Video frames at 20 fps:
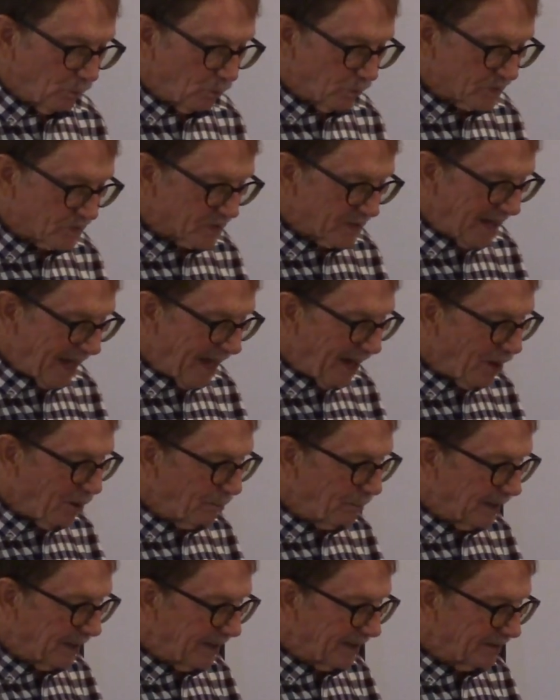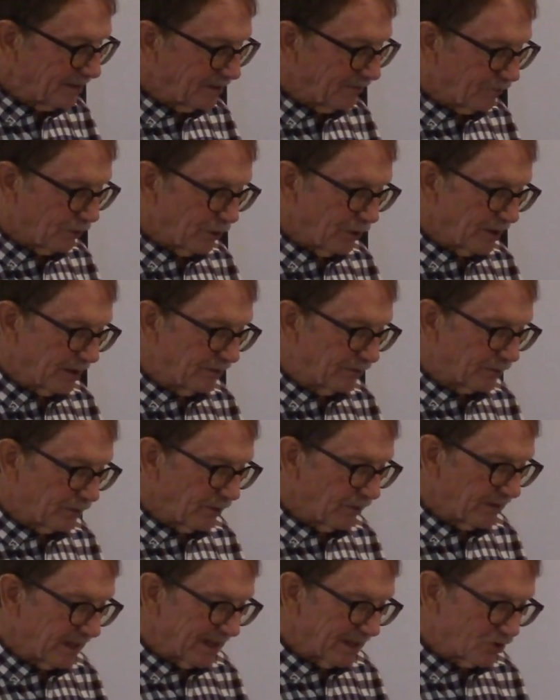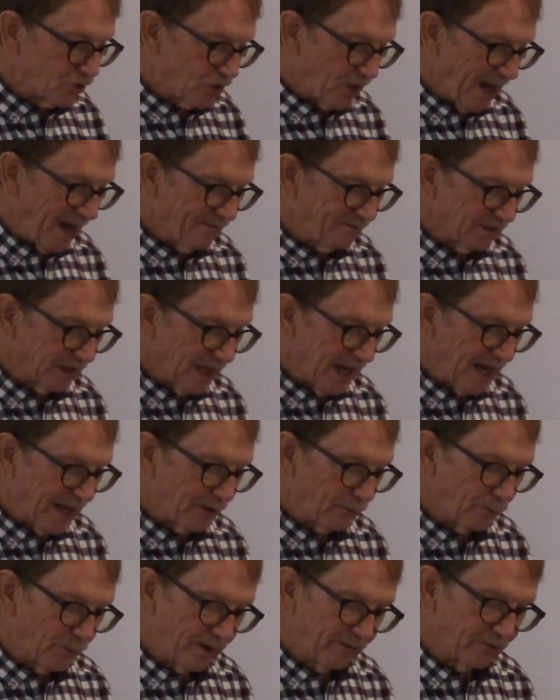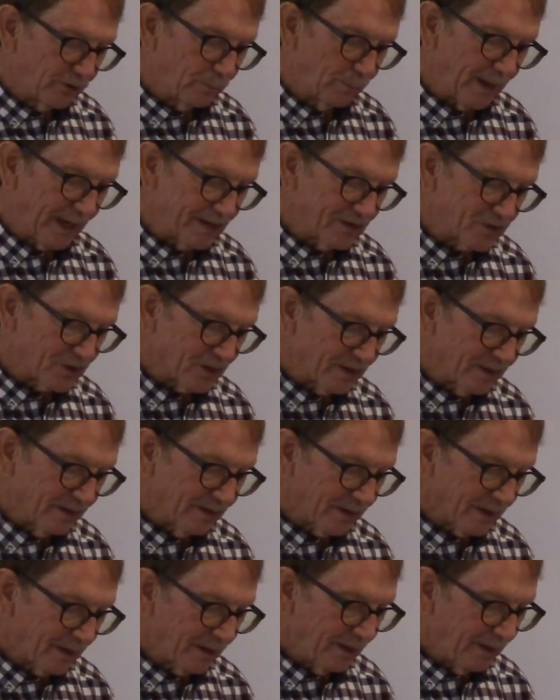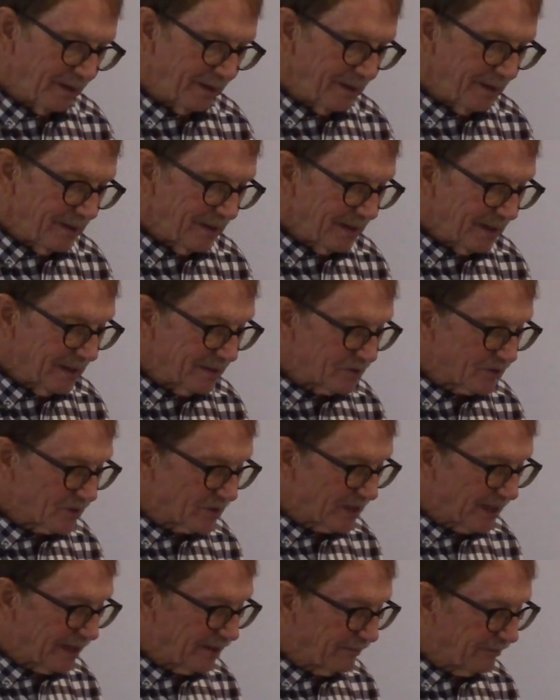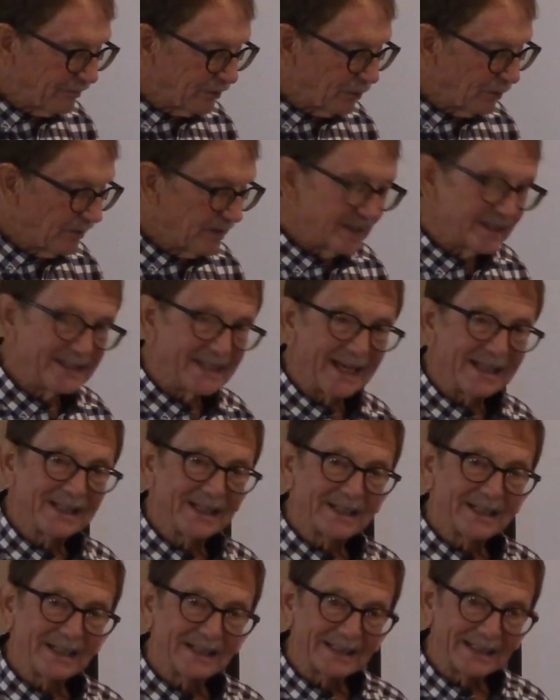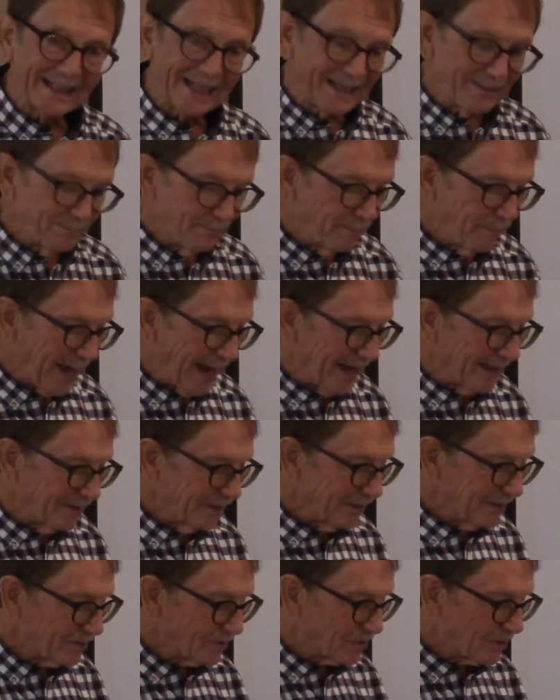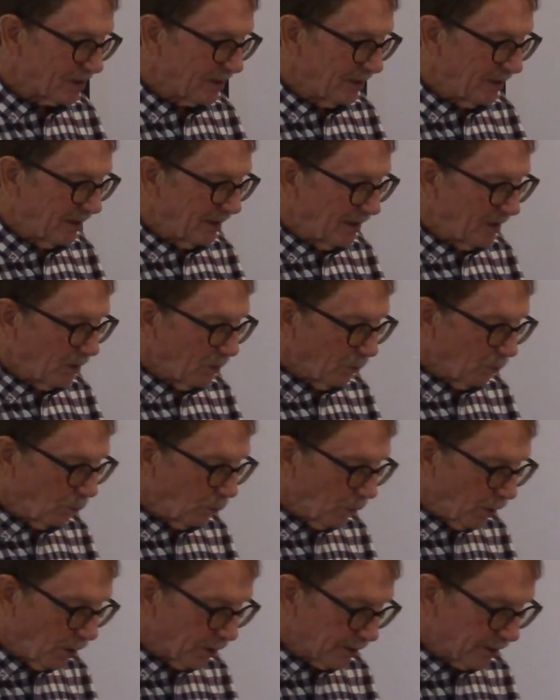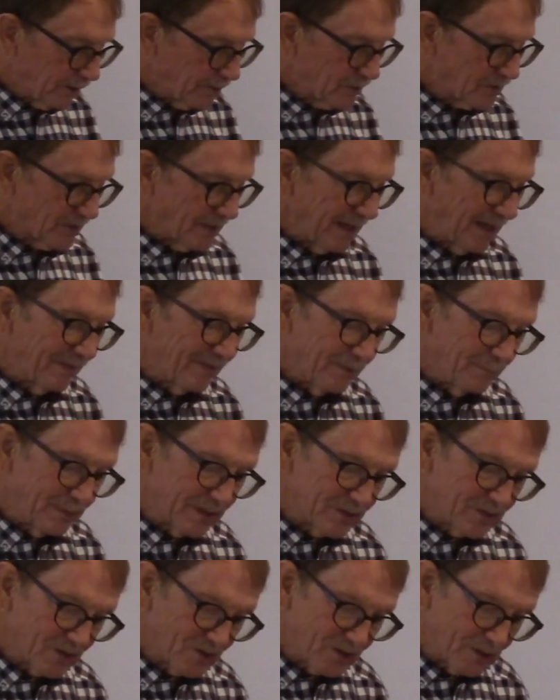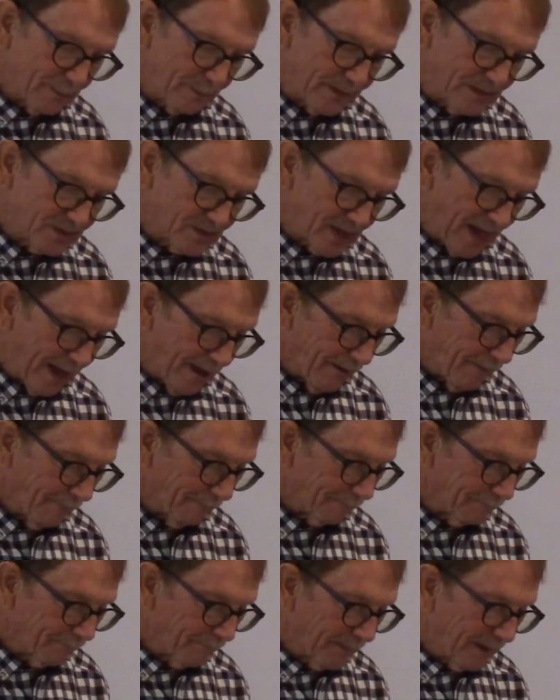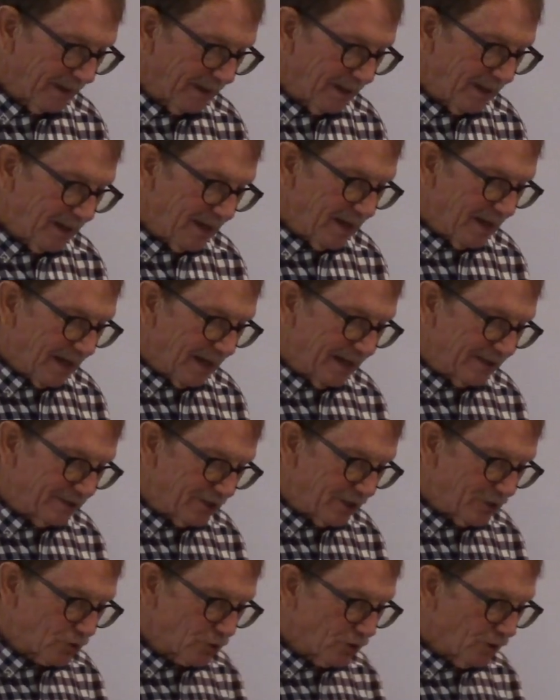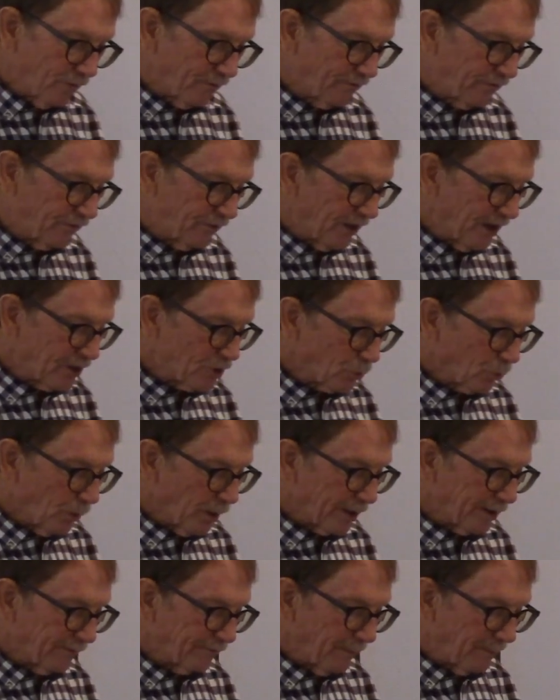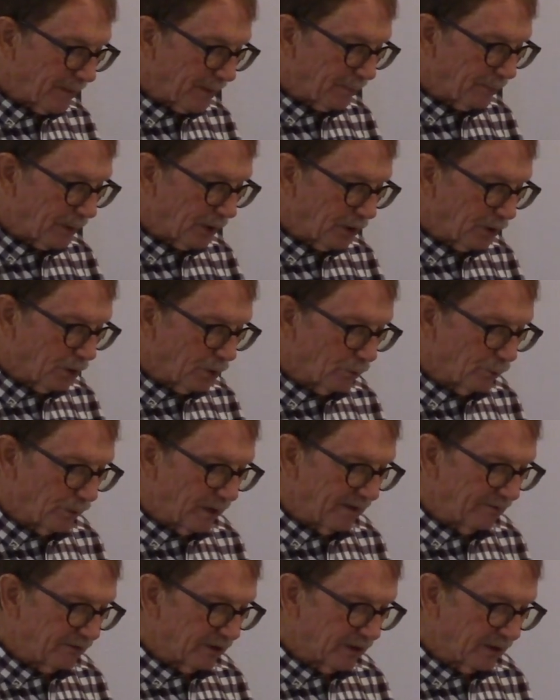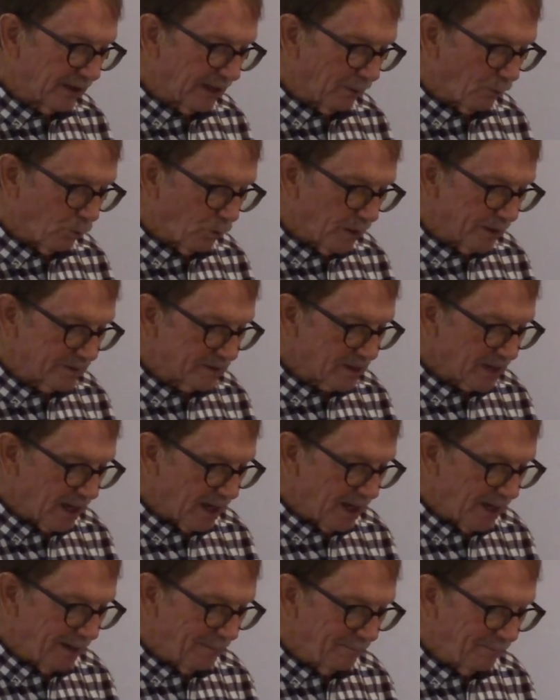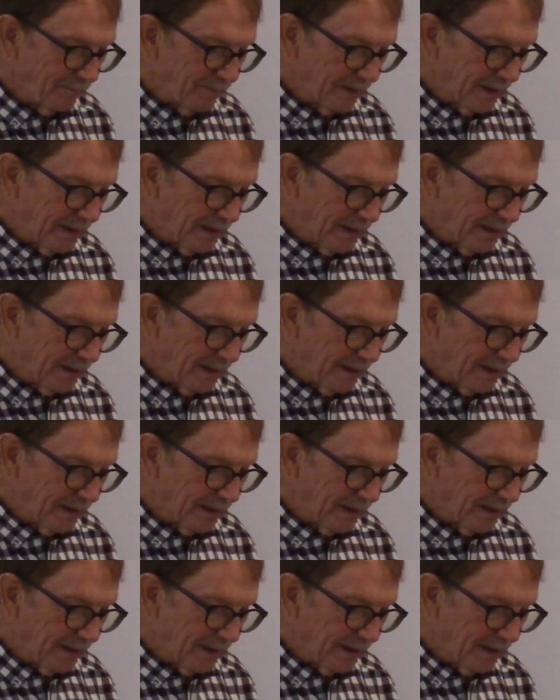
was now being diverted through the Atchafalaya River Basin instead of through the delicately balanced waters in the Mississippi Sound additional fresh water from the Pearl River at one time,